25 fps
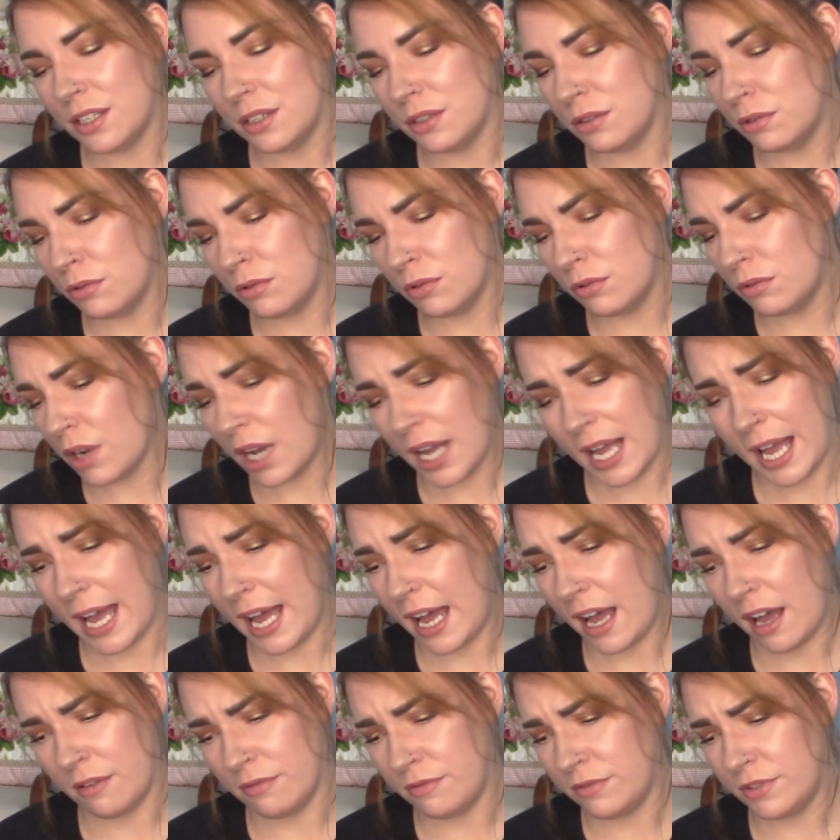You
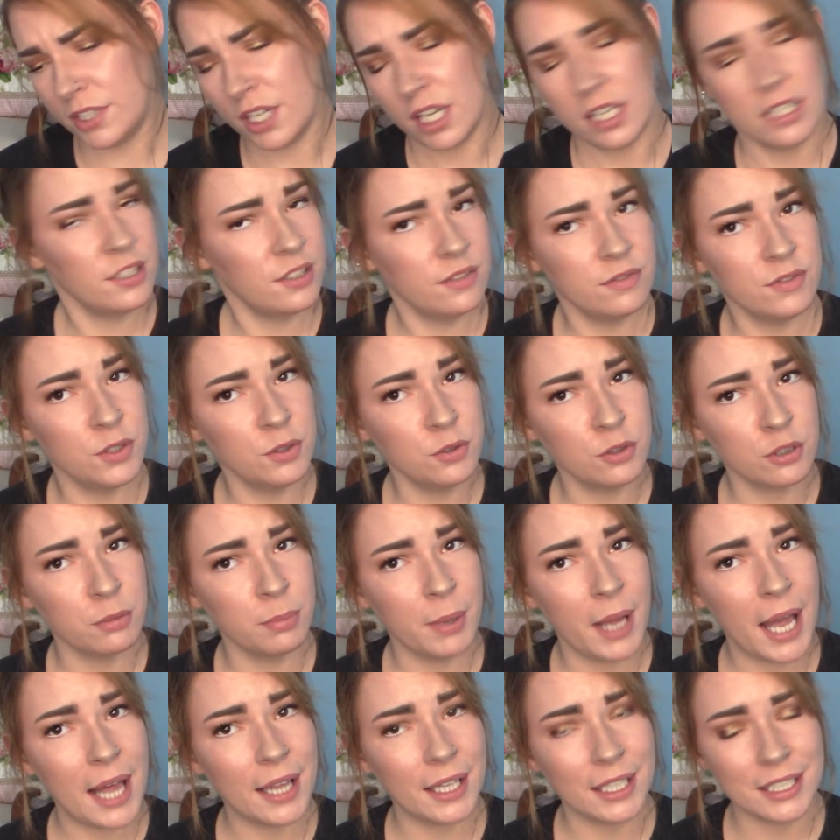have tons of neutral
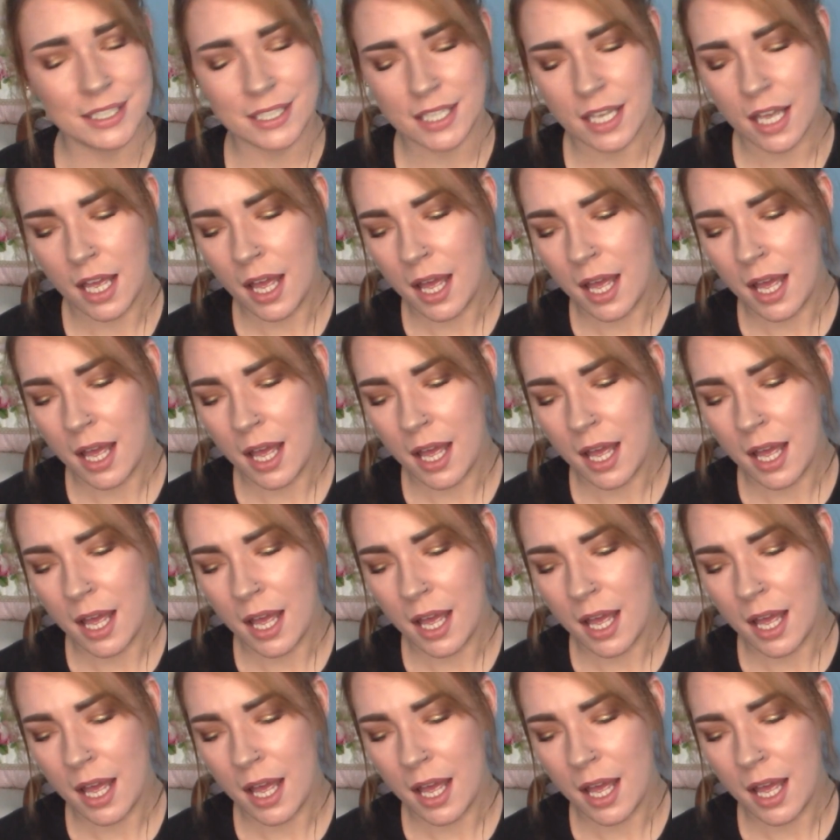palettes.